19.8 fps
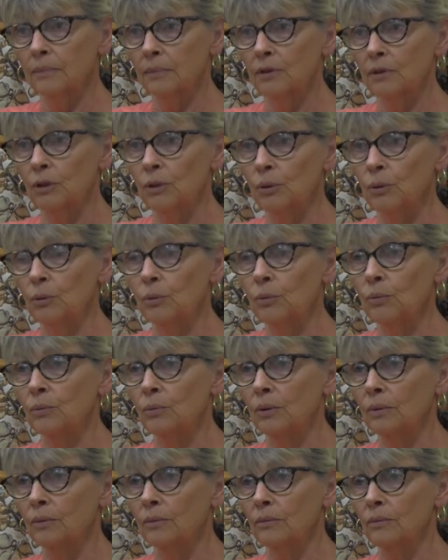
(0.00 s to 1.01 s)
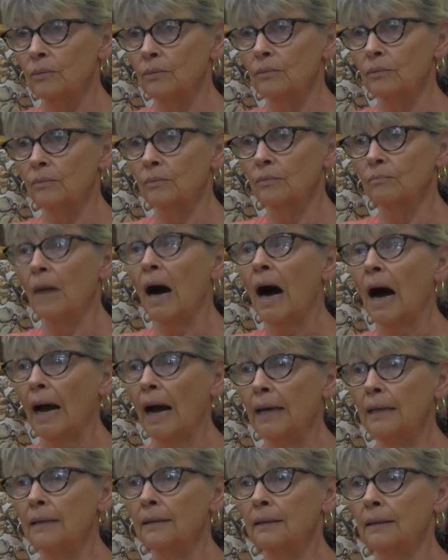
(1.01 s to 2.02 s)
to
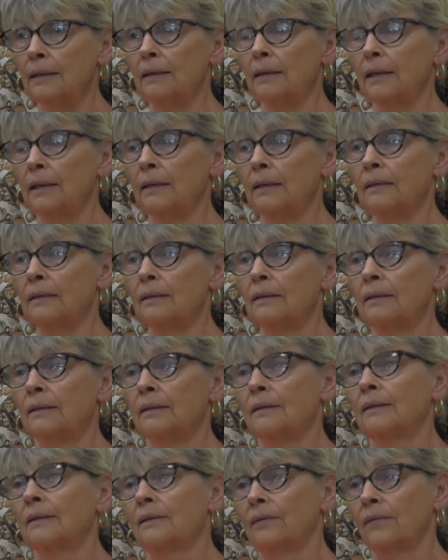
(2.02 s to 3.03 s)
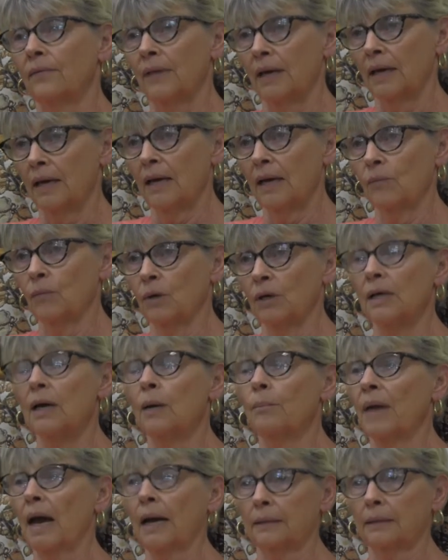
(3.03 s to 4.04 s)
mine, and then they would
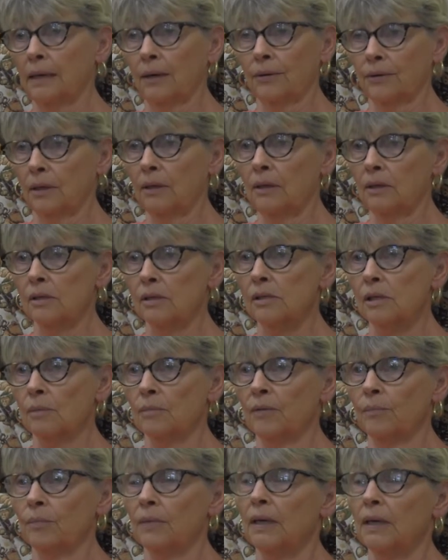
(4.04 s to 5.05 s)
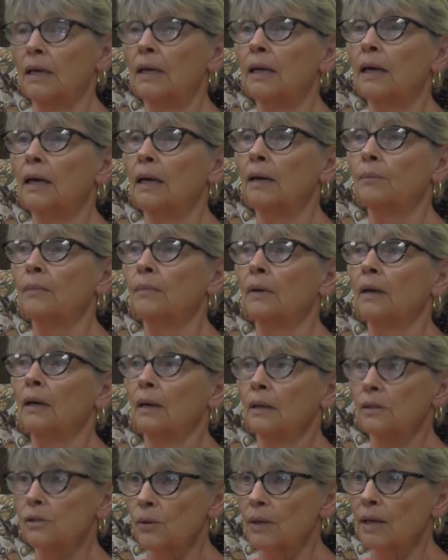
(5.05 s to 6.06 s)
come back down here, some of them. And he came
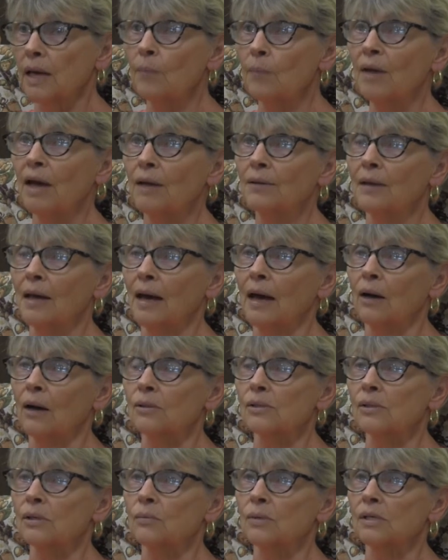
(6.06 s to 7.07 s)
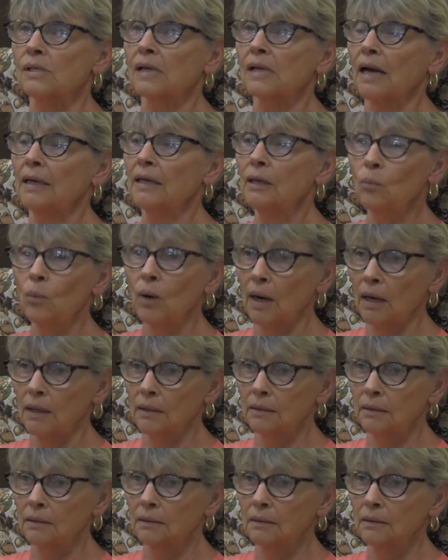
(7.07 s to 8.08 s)
out of the house. He was
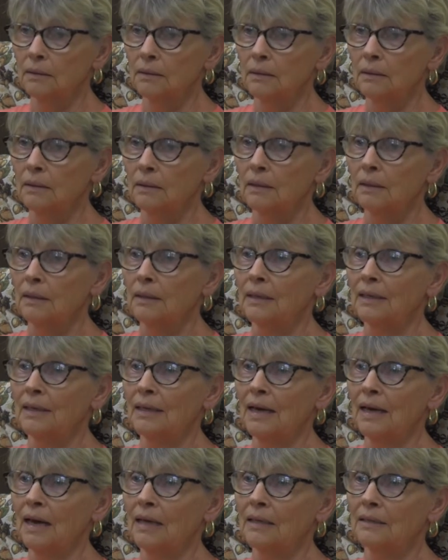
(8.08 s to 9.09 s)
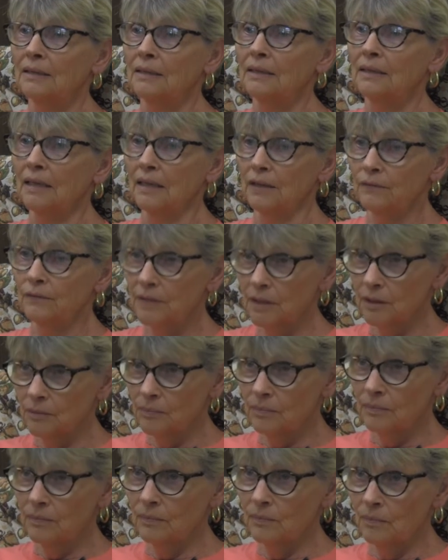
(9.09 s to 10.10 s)
91. He had lived at
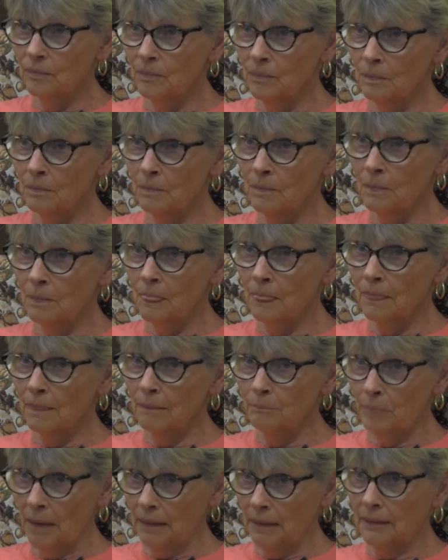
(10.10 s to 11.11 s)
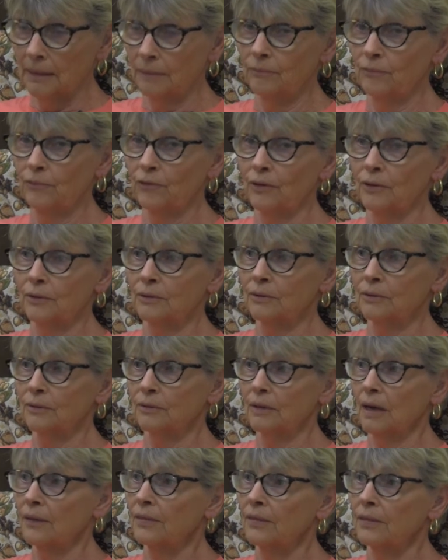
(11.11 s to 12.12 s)
Buncom for,
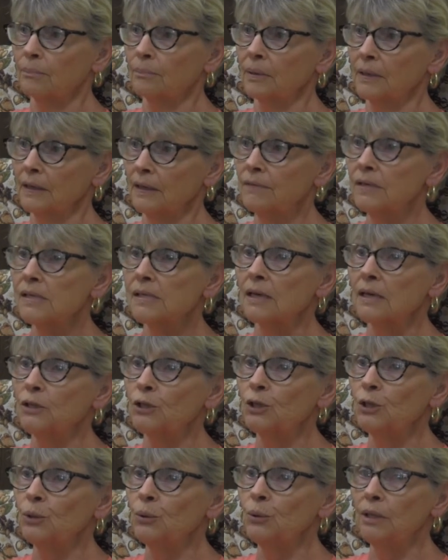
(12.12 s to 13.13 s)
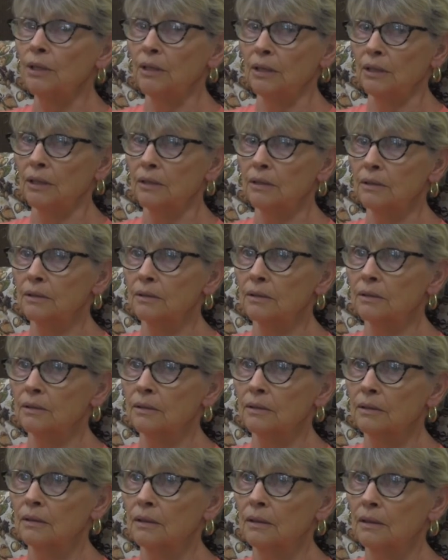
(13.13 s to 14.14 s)
I believe he said, 2 years,
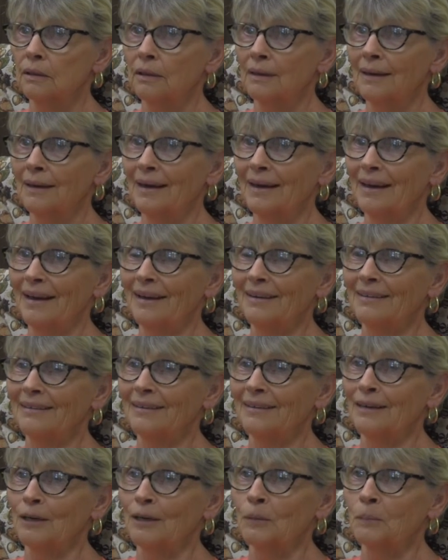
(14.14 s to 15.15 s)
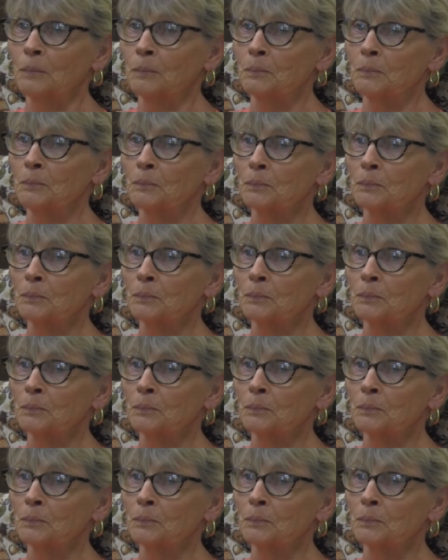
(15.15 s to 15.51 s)
and